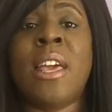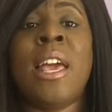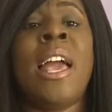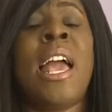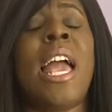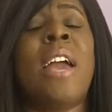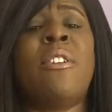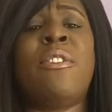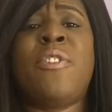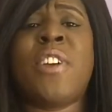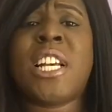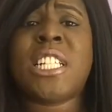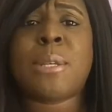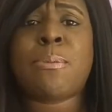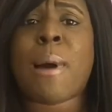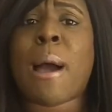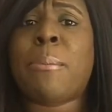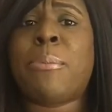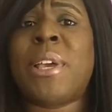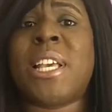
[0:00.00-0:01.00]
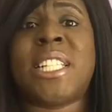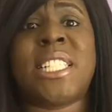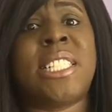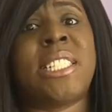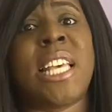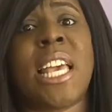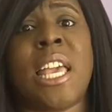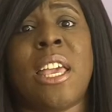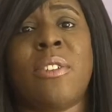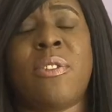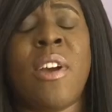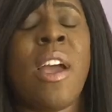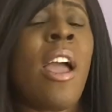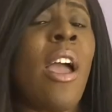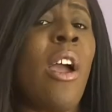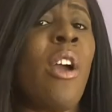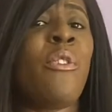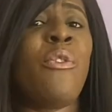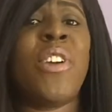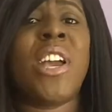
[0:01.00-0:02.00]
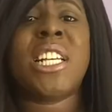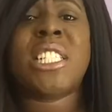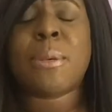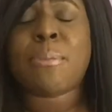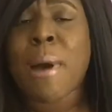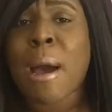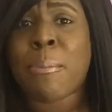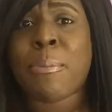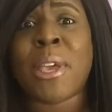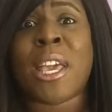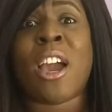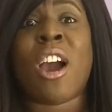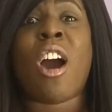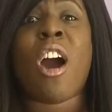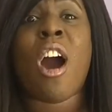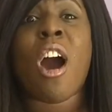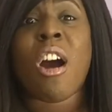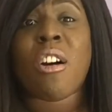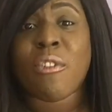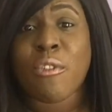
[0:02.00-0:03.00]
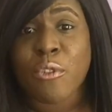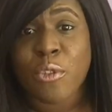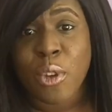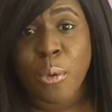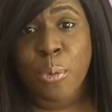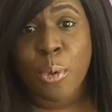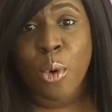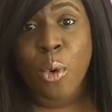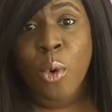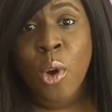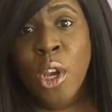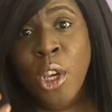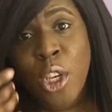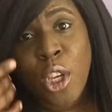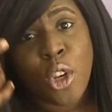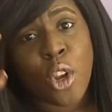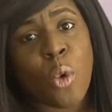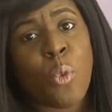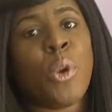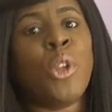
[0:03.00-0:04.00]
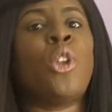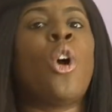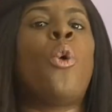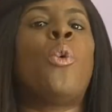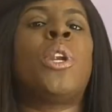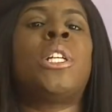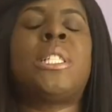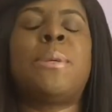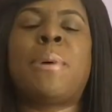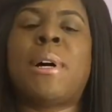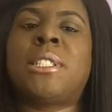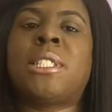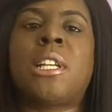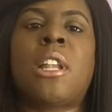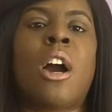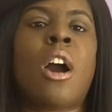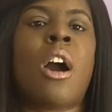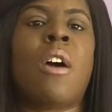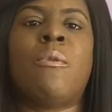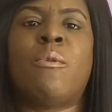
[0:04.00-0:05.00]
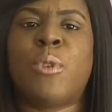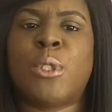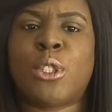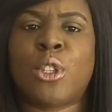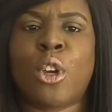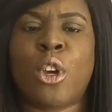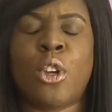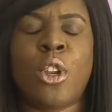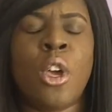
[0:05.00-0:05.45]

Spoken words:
Everything is about being safe. Everything is about being comfortable. You know, we don't want to step outside our comfort zone.